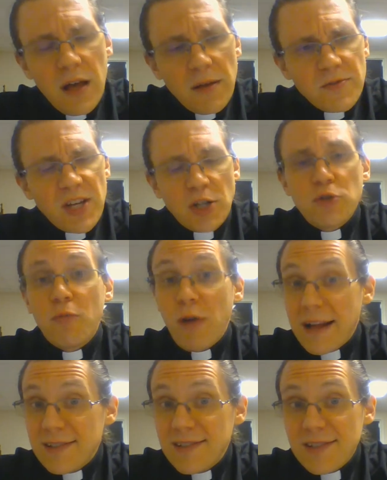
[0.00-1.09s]
sexual
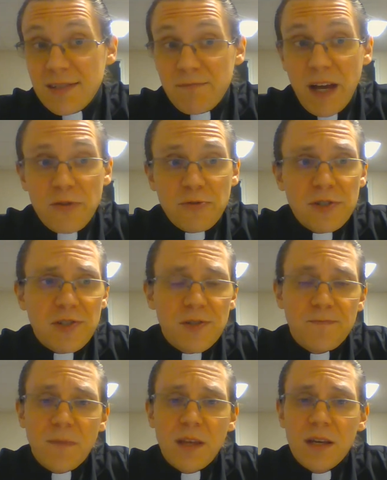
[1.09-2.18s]
practices and boundaries,
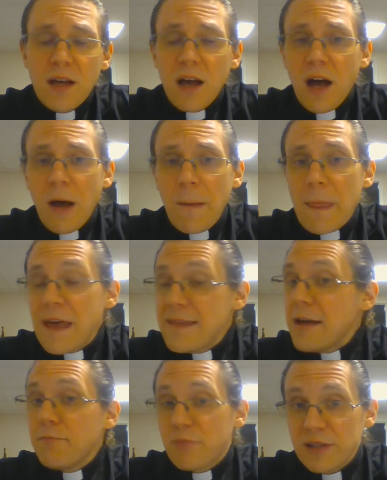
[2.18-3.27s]
and
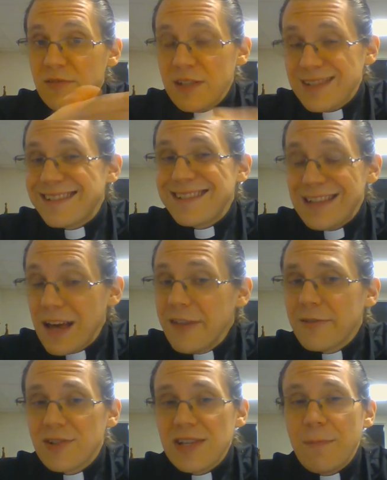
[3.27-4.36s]
that leads us to the
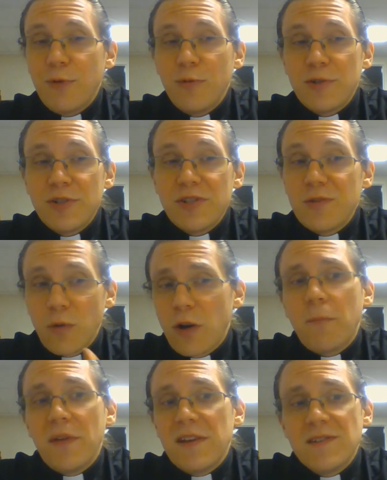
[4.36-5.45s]
other example, which is the
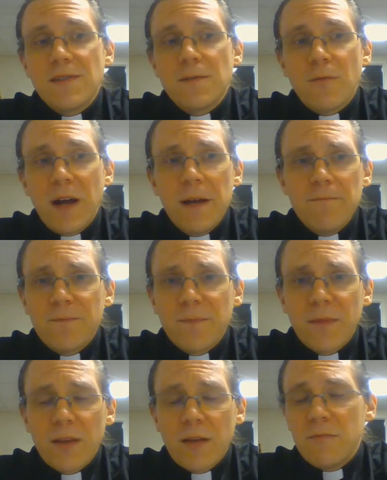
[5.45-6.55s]
workplace, right?
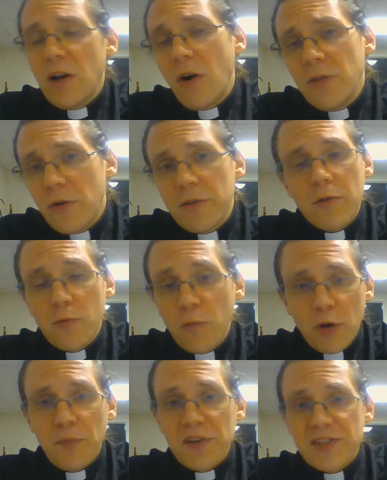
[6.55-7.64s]
We all know that the
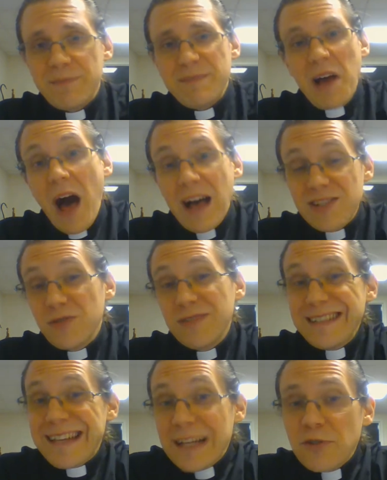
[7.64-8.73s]
workplace can be hostile
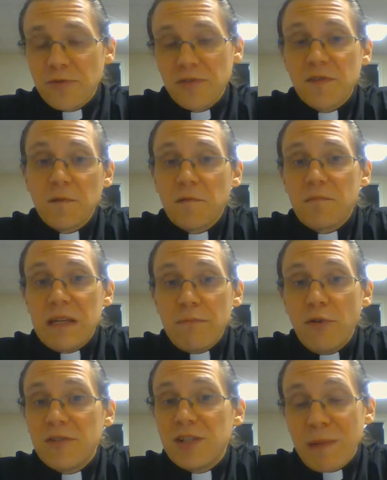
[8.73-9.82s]
and dangerous for
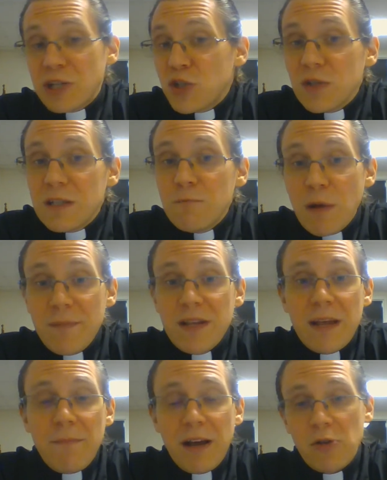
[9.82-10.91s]
people, especially women
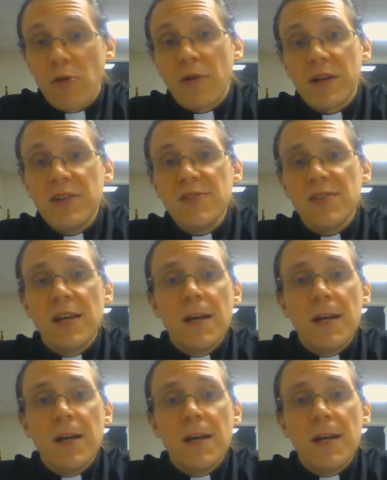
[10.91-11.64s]
and minorities,